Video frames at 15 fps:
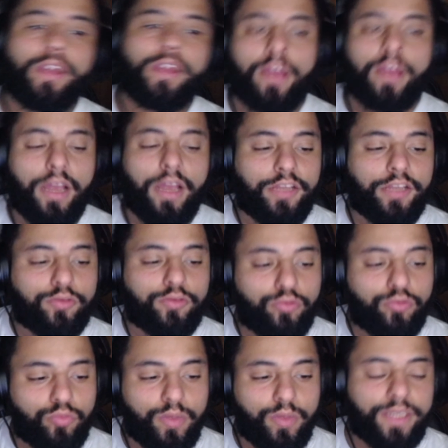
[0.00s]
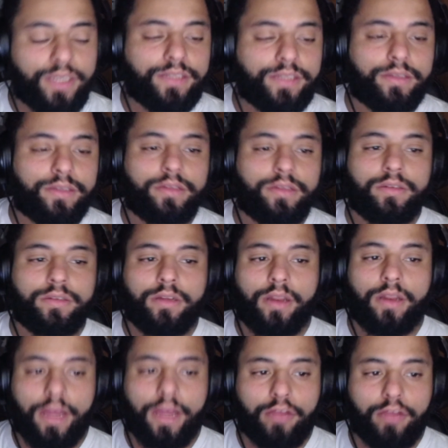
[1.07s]
As always,
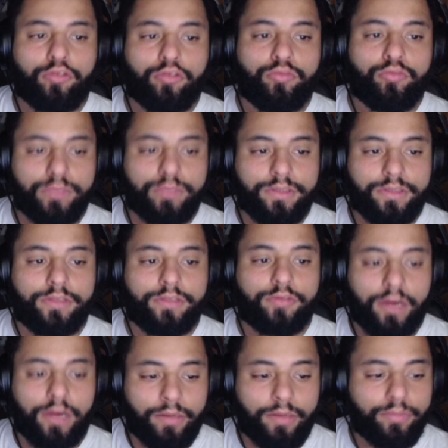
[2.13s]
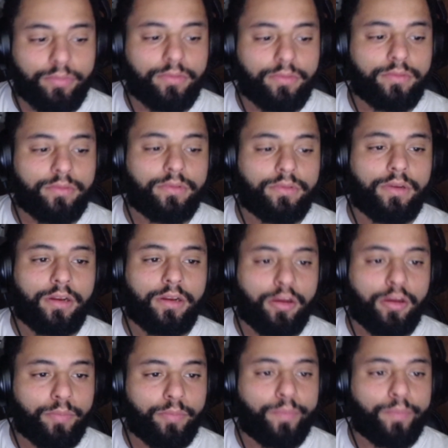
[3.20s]
like, comment, subscribe, and I'll
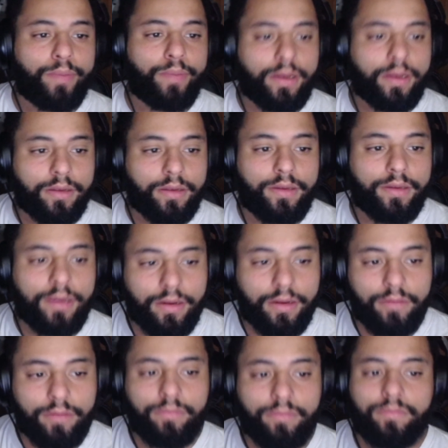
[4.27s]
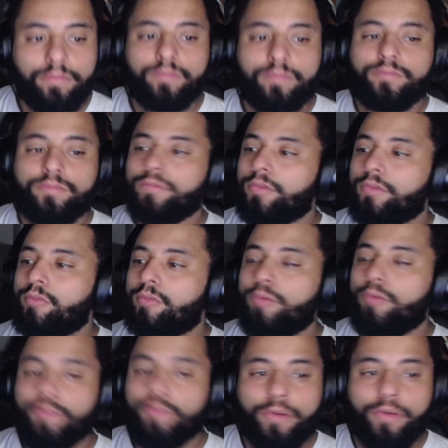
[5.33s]
be back again
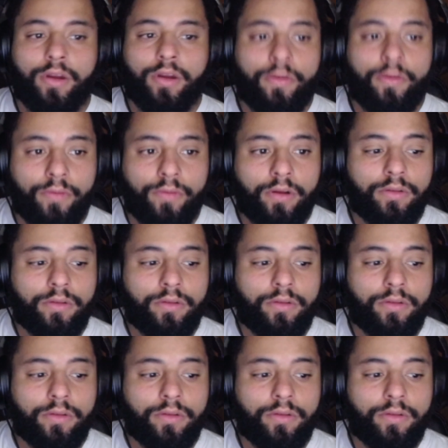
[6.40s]
with another